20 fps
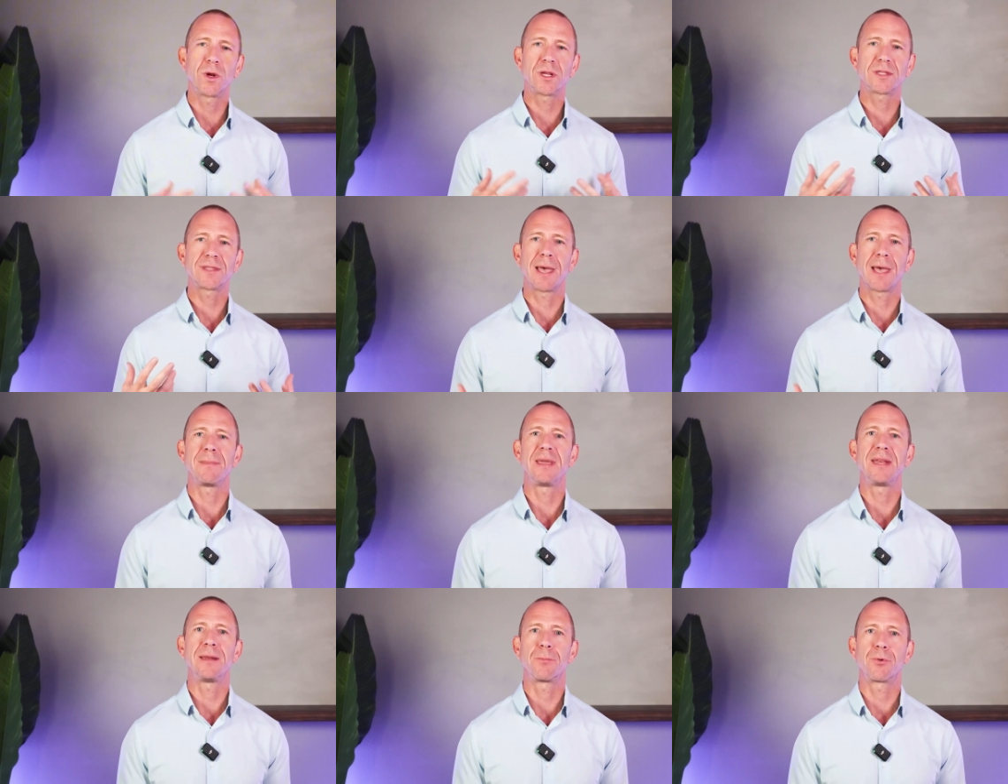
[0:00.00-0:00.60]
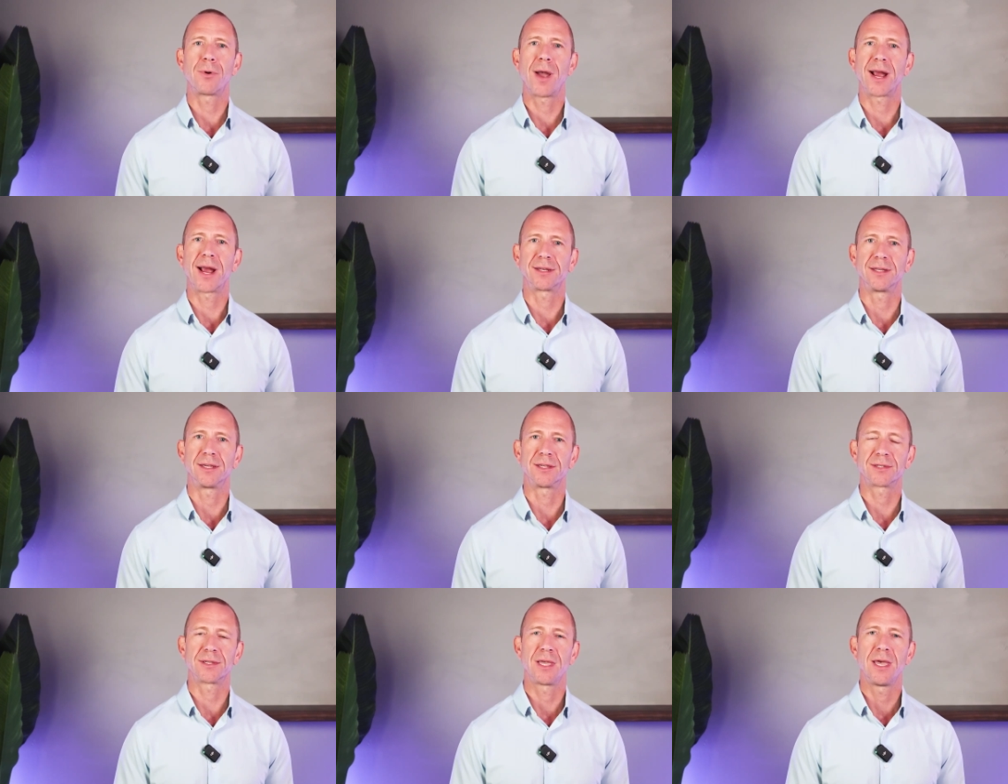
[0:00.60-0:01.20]
what does that mean in
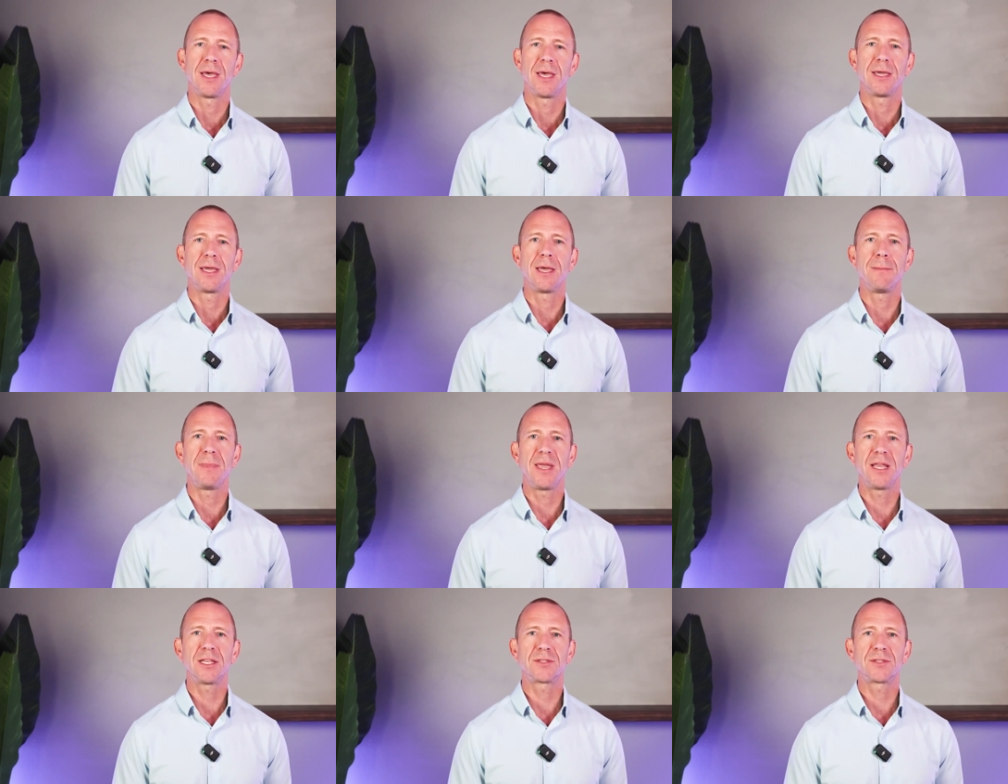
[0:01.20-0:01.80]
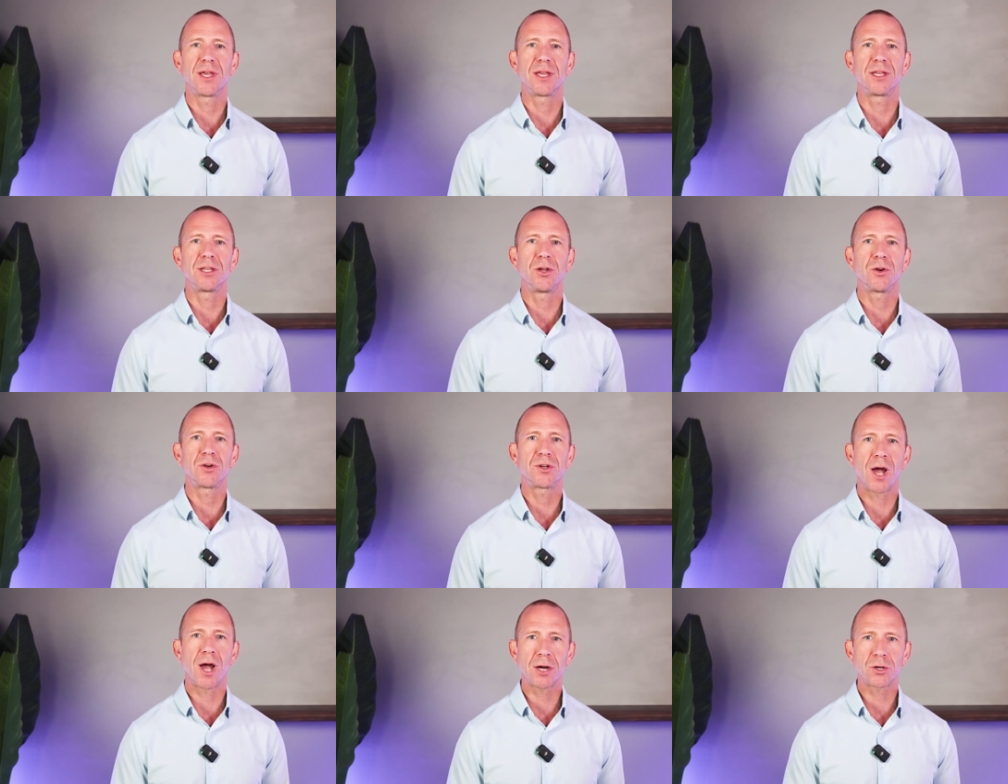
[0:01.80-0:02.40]
practice? It means that
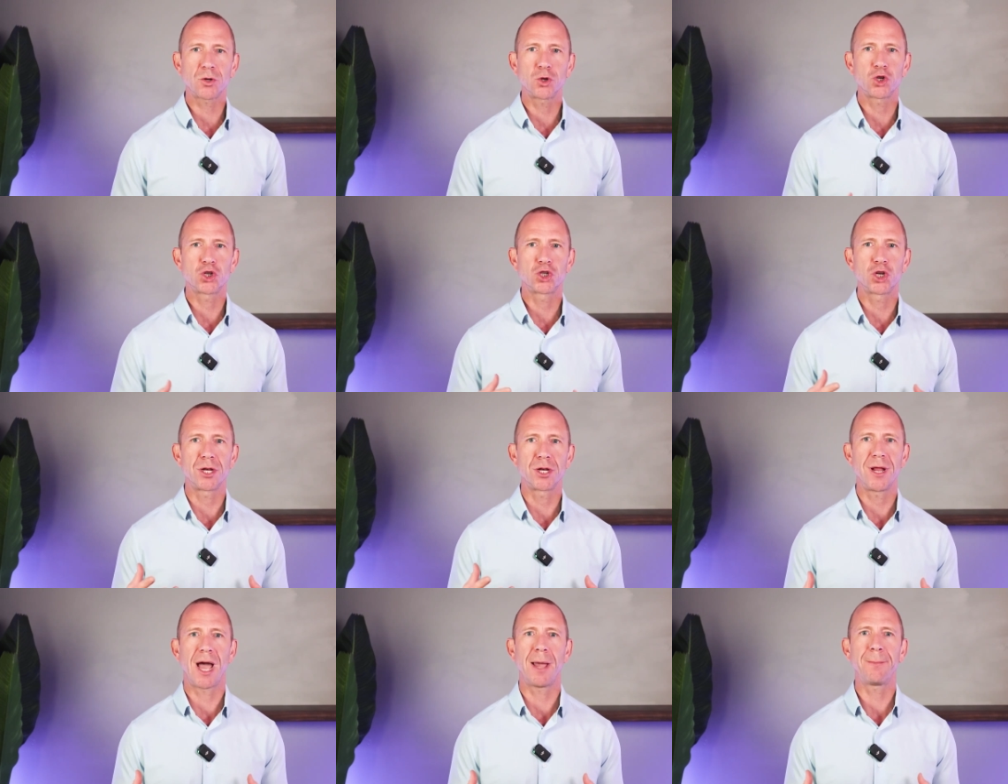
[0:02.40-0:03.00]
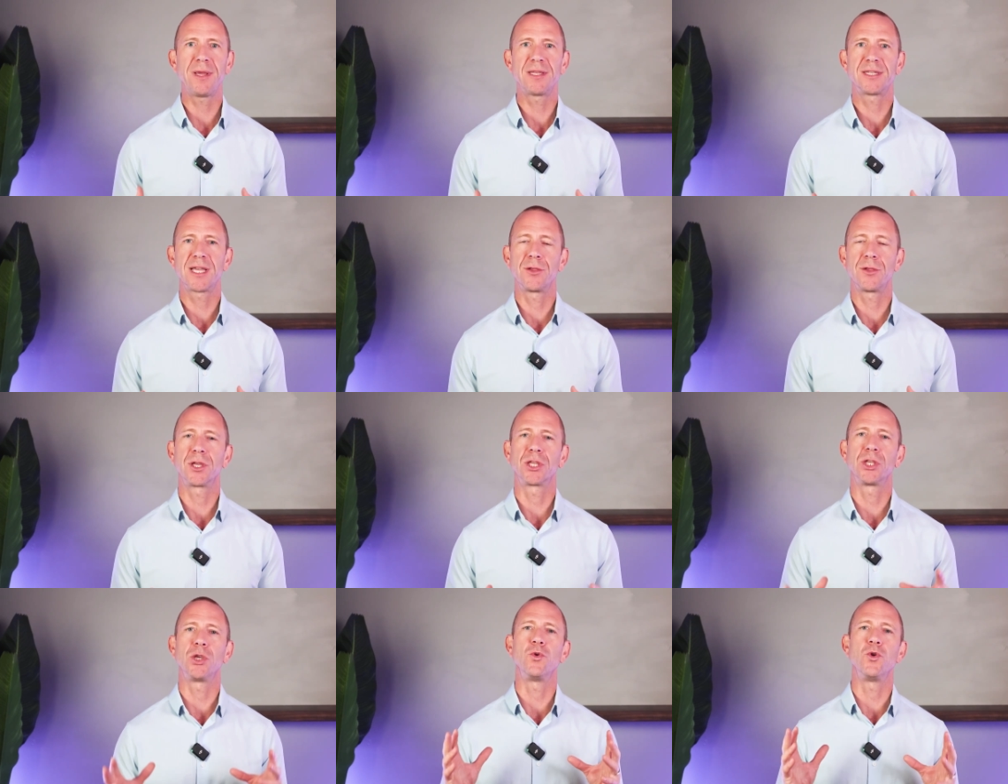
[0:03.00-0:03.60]
your doctor should not be
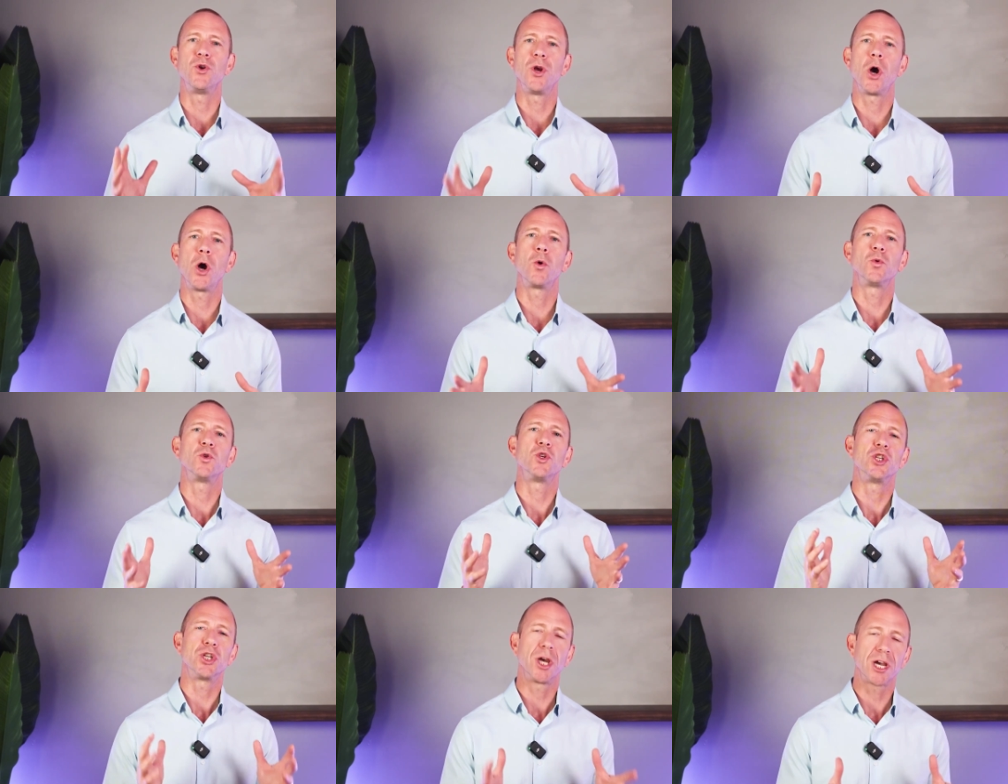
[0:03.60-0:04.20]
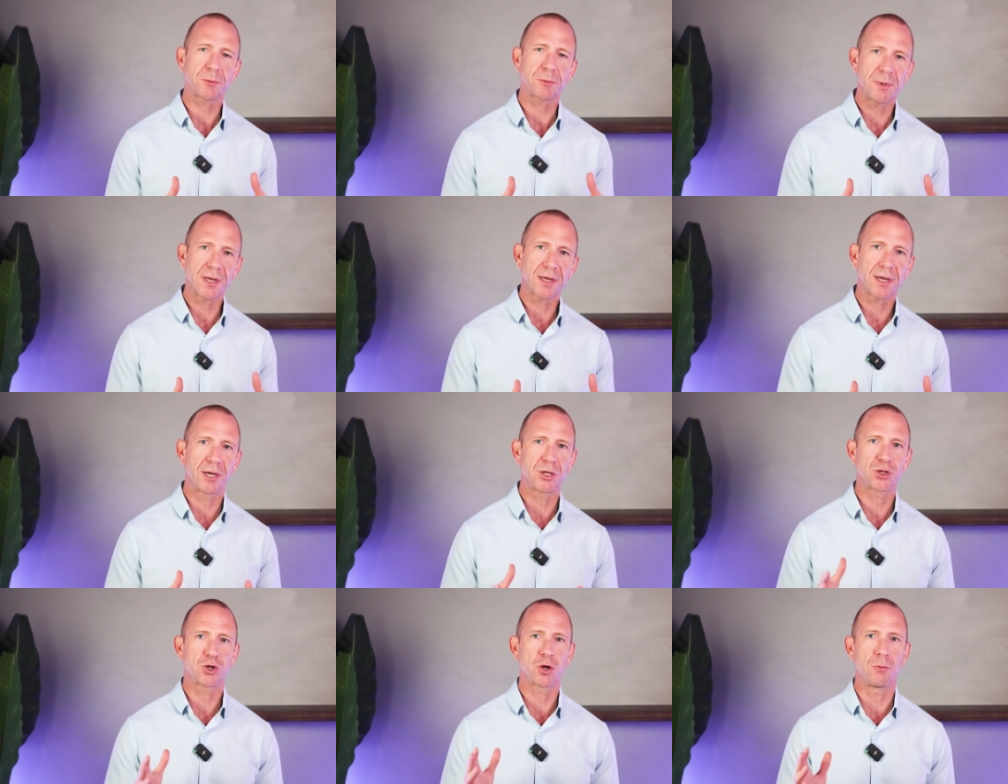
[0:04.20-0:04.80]
telling you no just
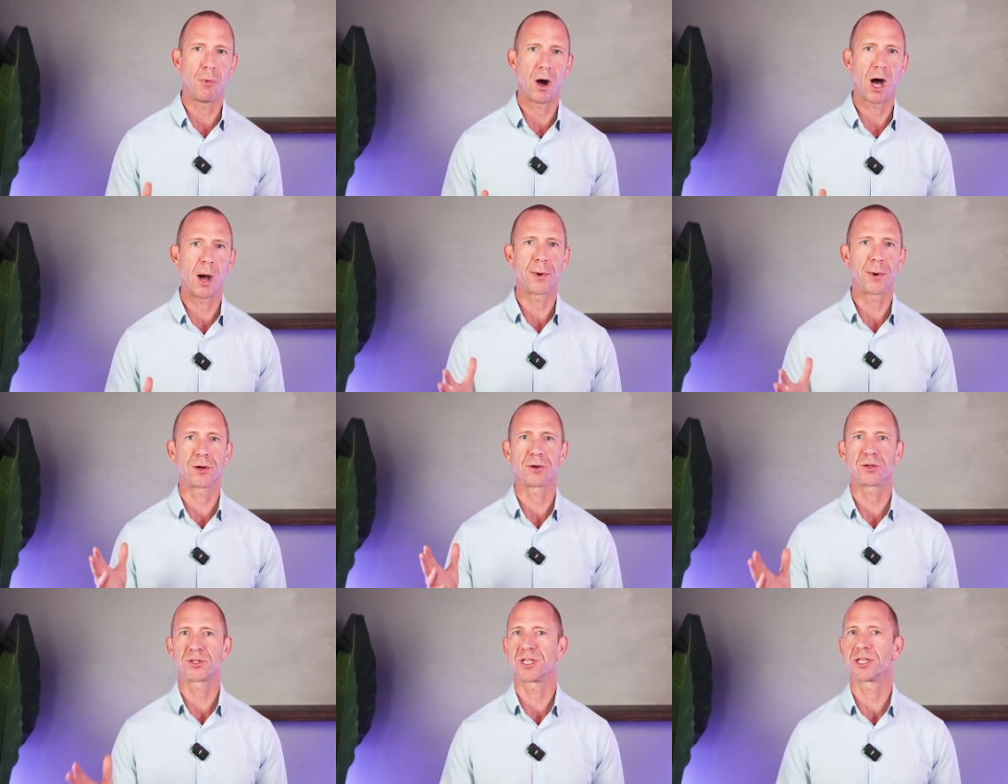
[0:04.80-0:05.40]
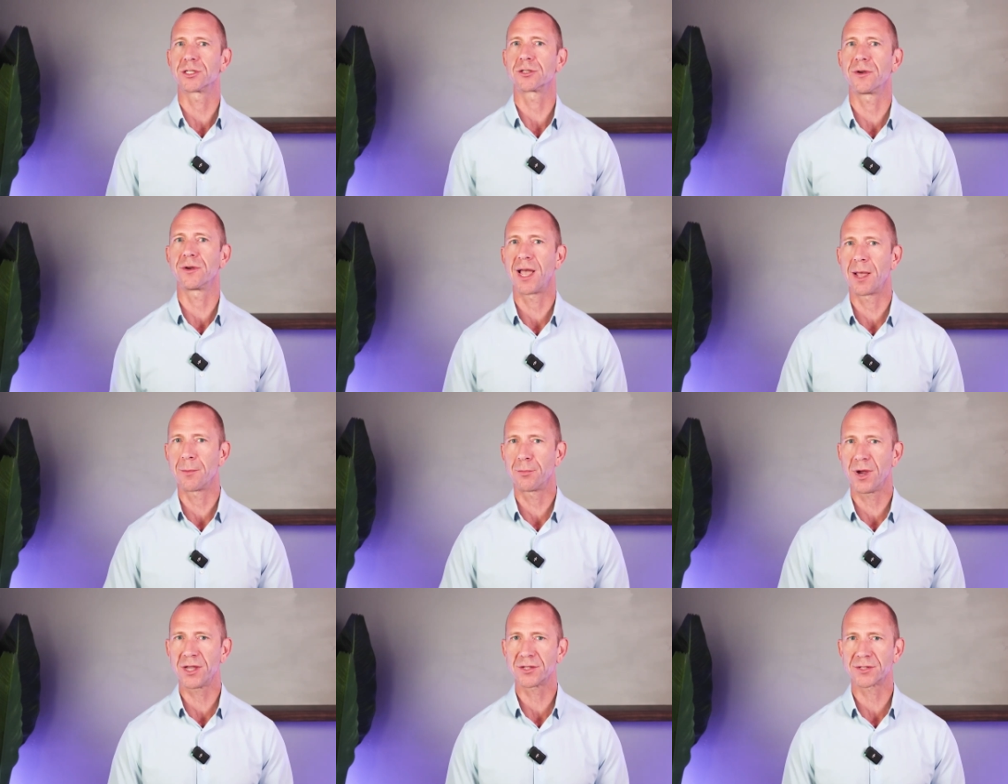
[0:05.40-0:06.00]
because your mom or your sister
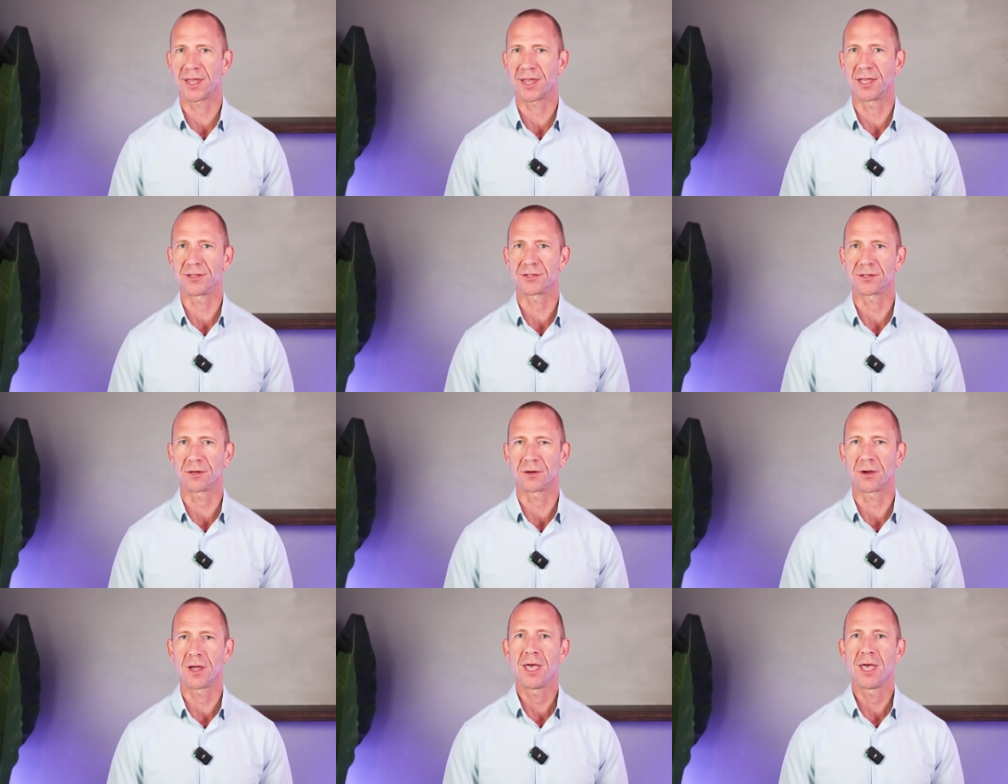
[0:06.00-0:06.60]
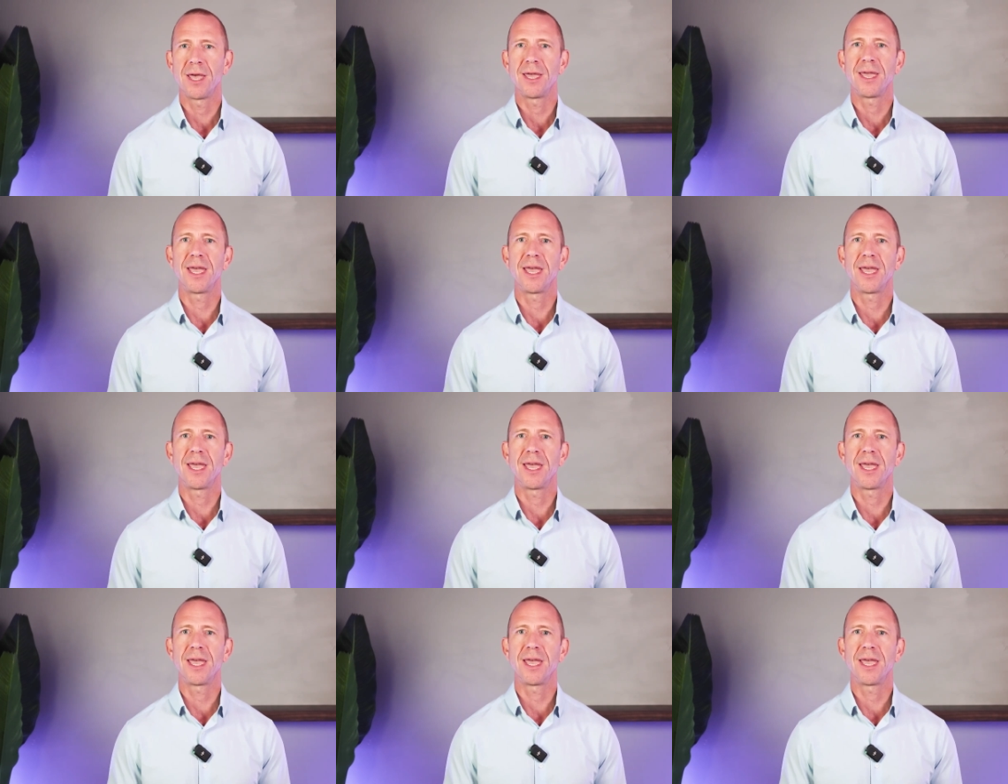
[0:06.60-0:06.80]
have breast cancer.